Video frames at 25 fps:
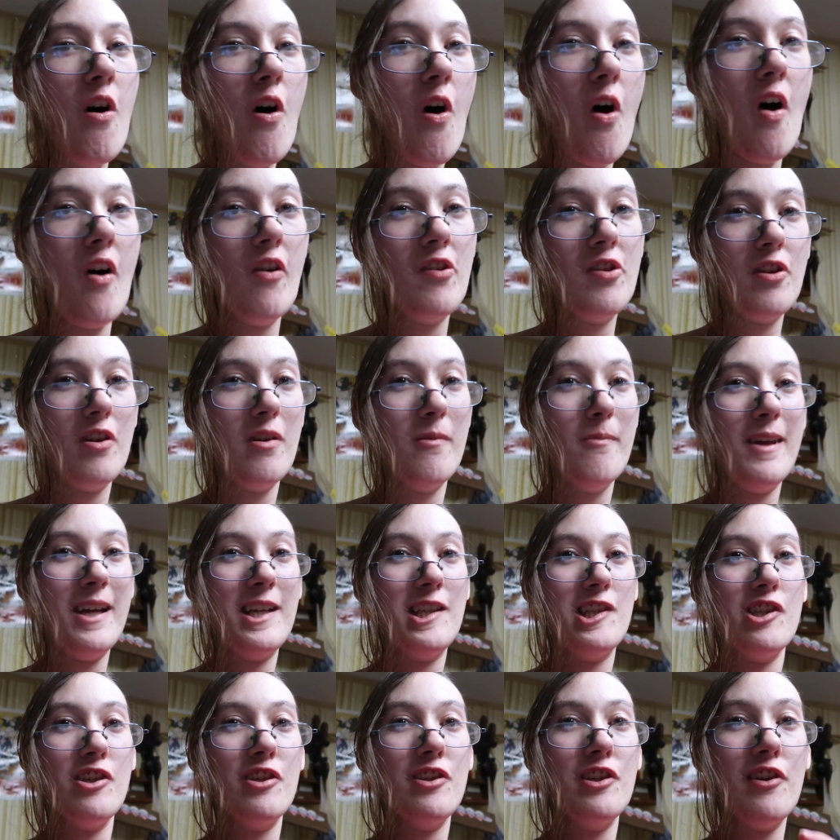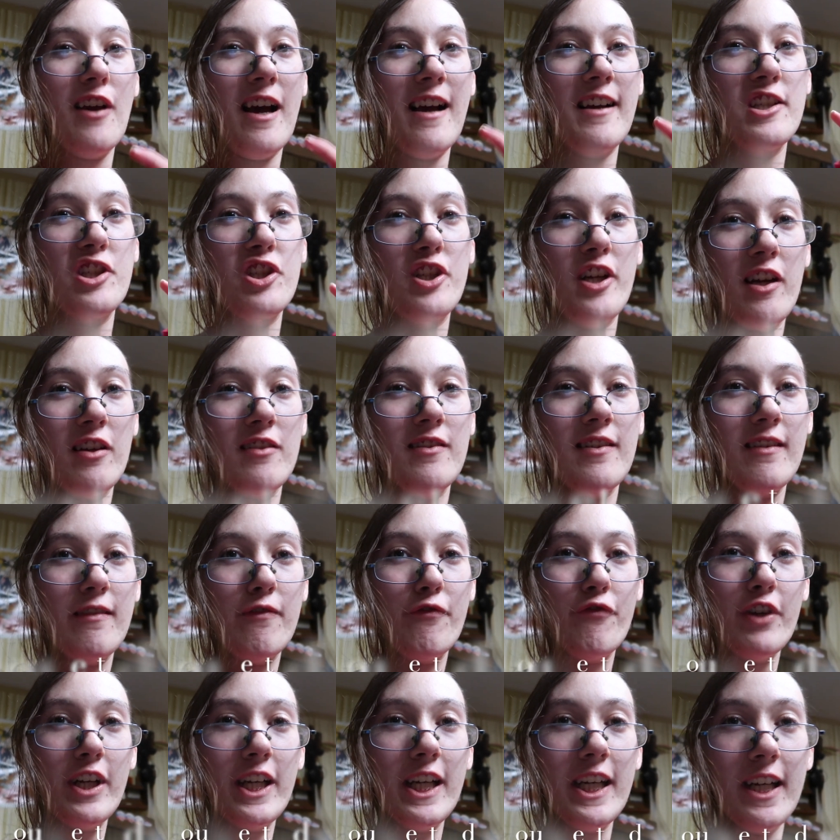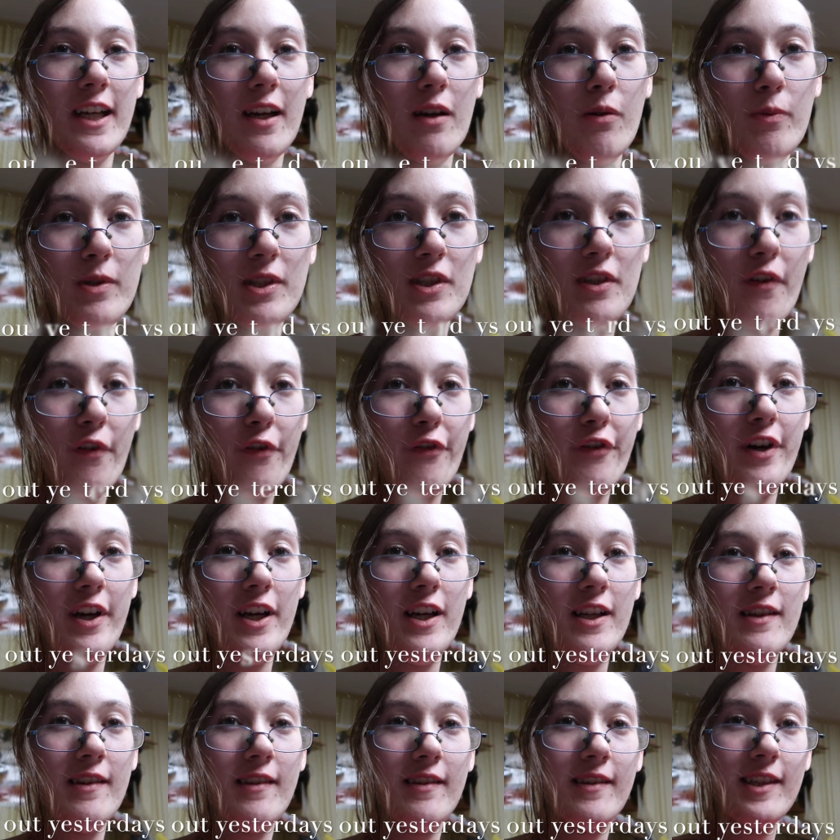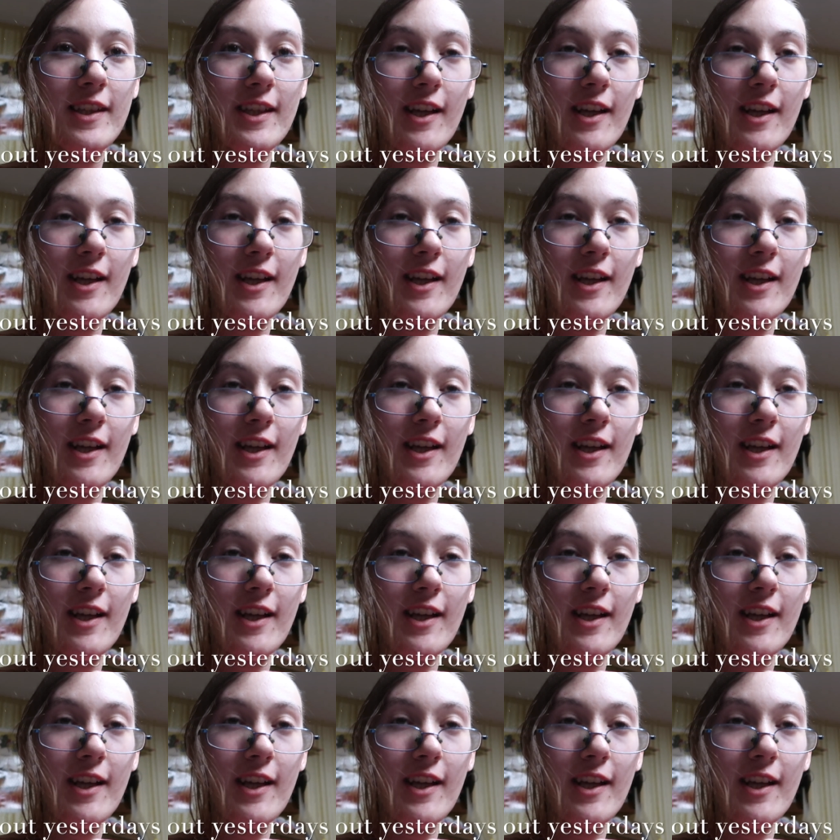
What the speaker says: Also, make sure you guys share this video with your friends.